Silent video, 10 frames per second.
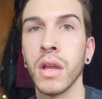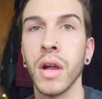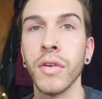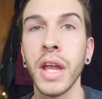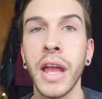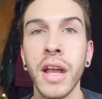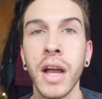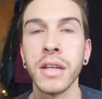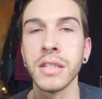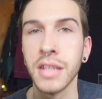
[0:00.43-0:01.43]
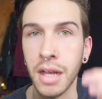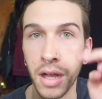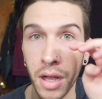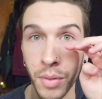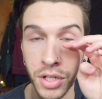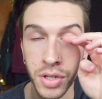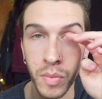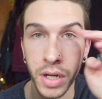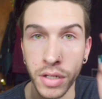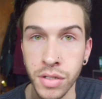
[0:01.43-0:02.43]
Alright, hey guys, I want to jump
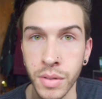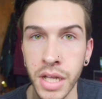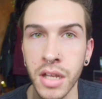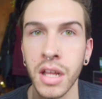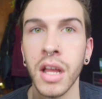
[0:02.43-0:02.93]
right into it.